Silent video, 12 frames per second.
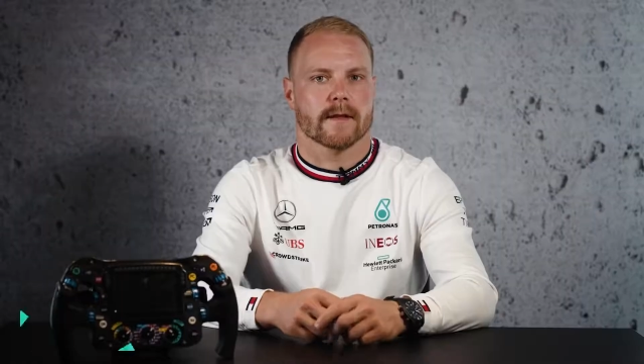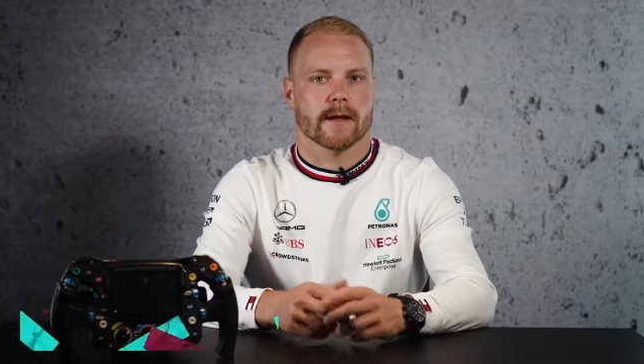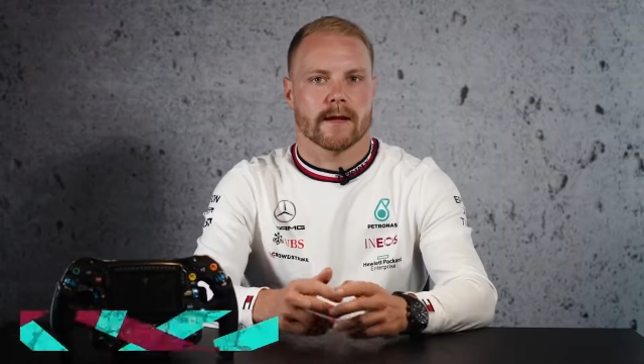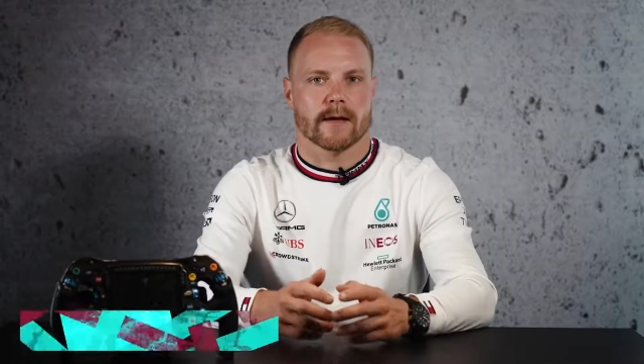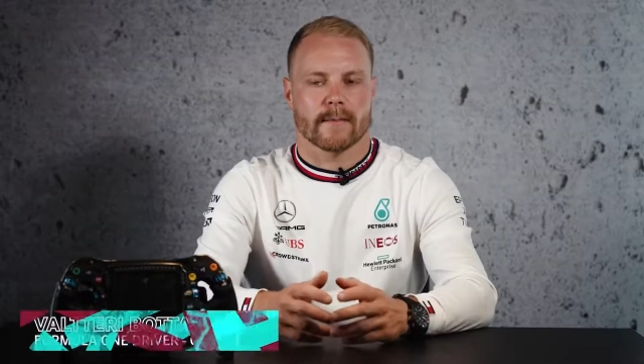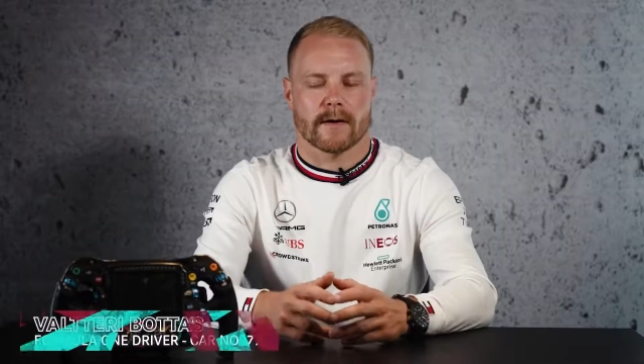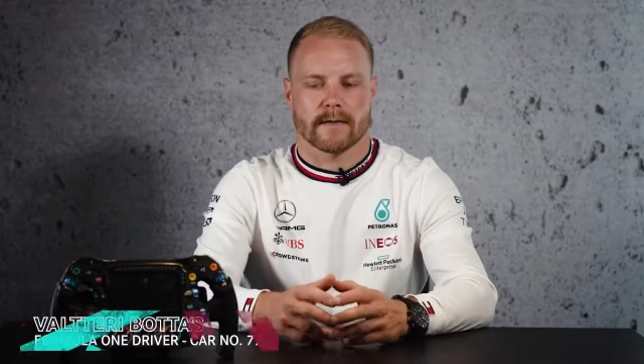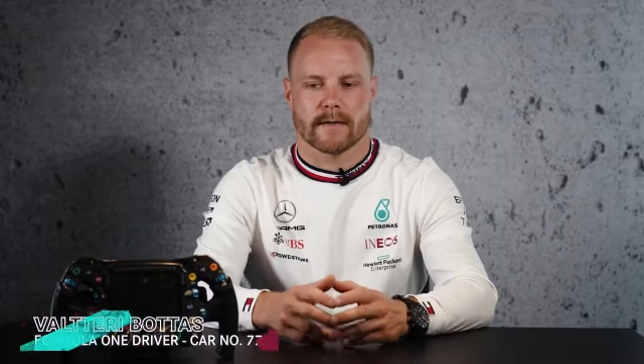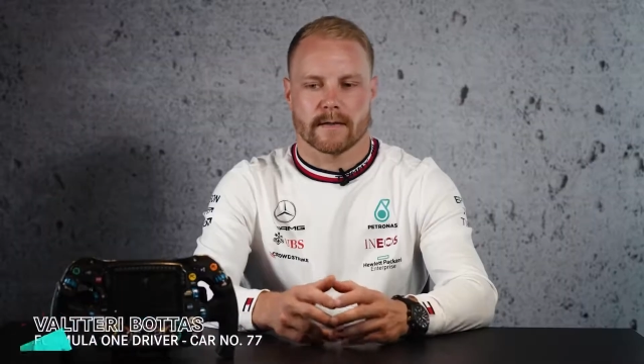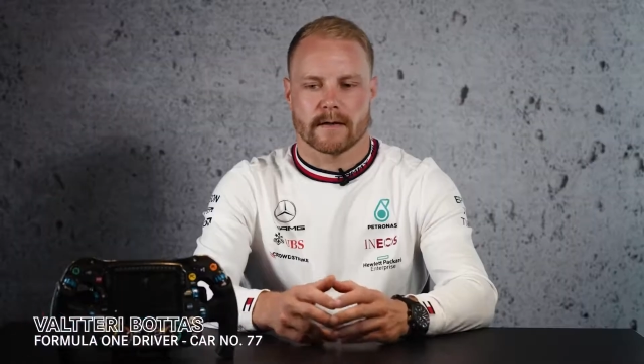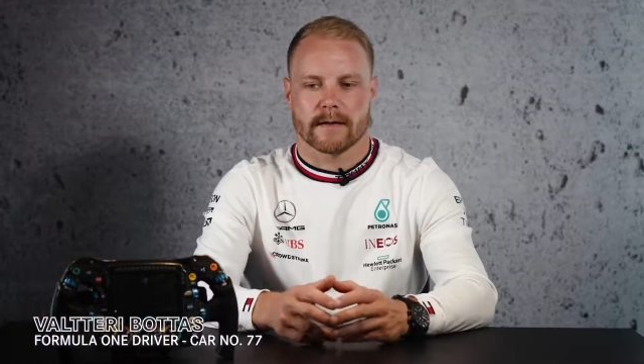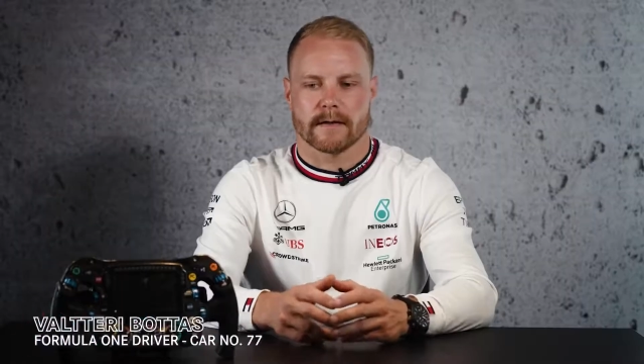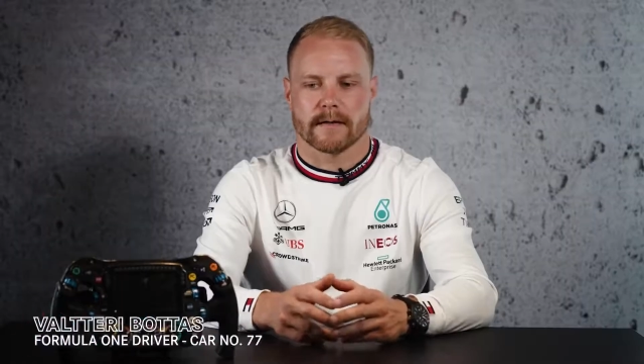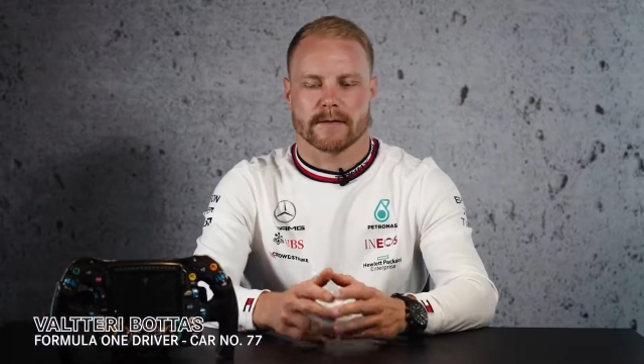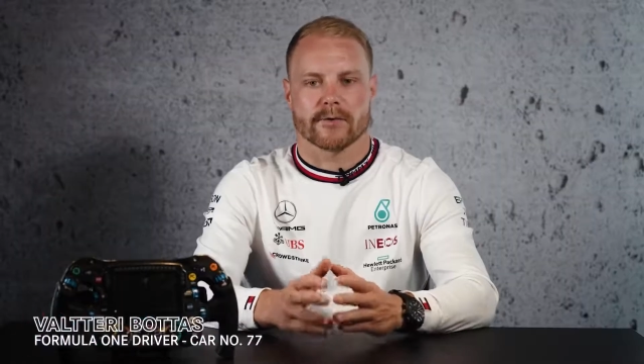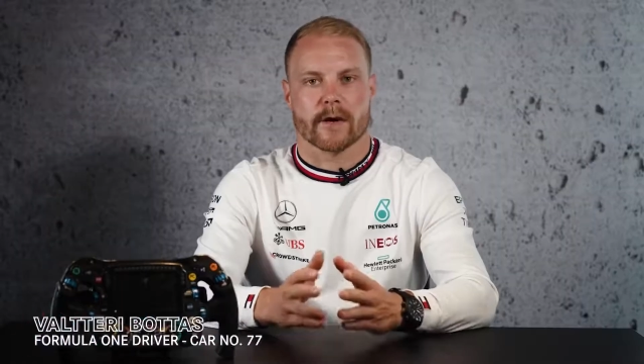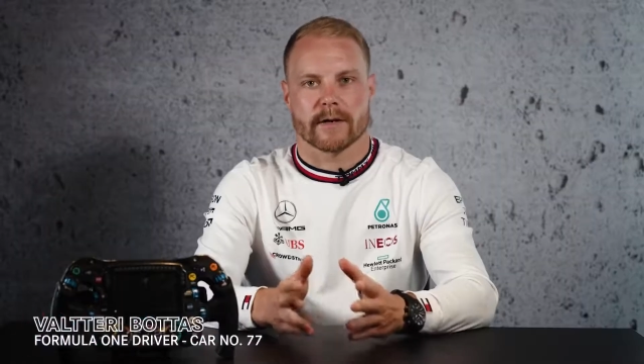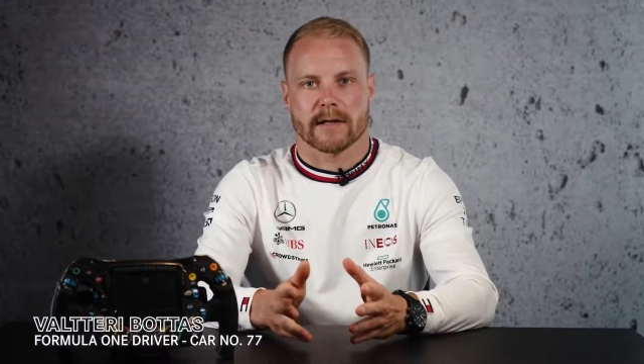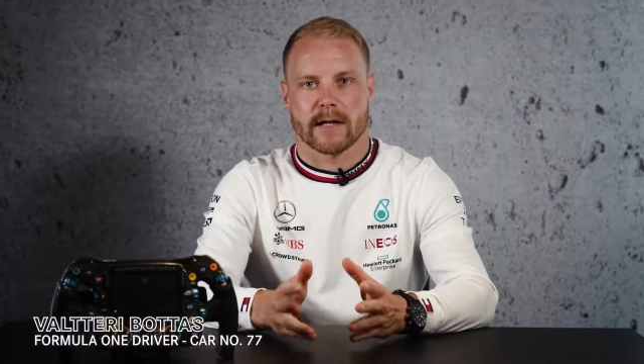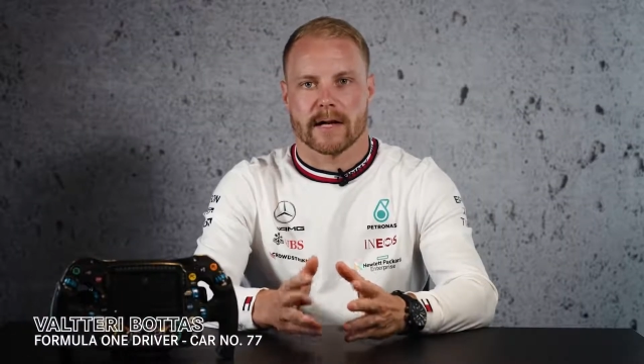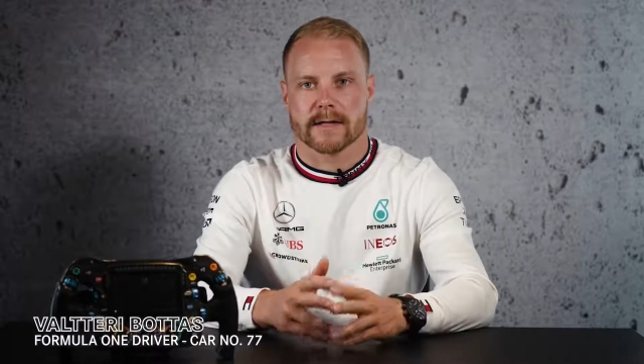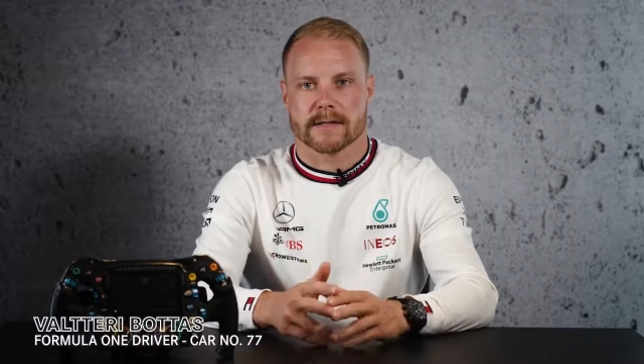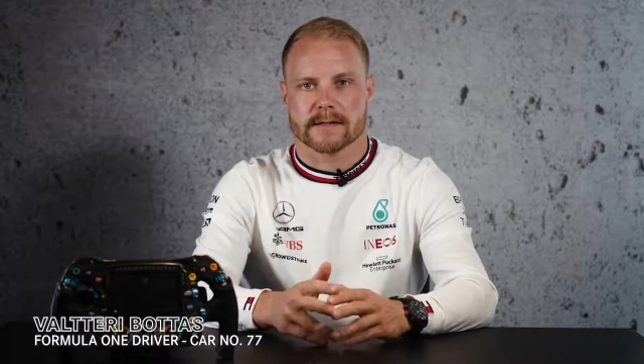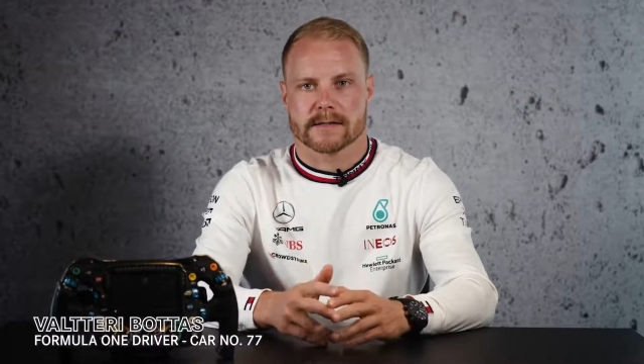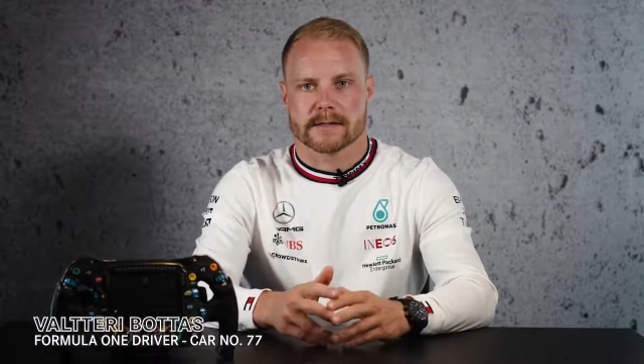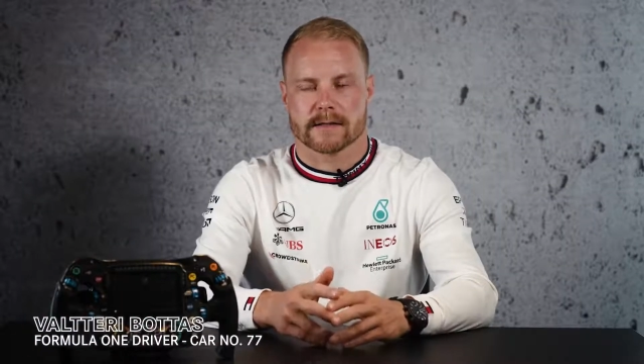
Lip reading: thinking about the driving lines,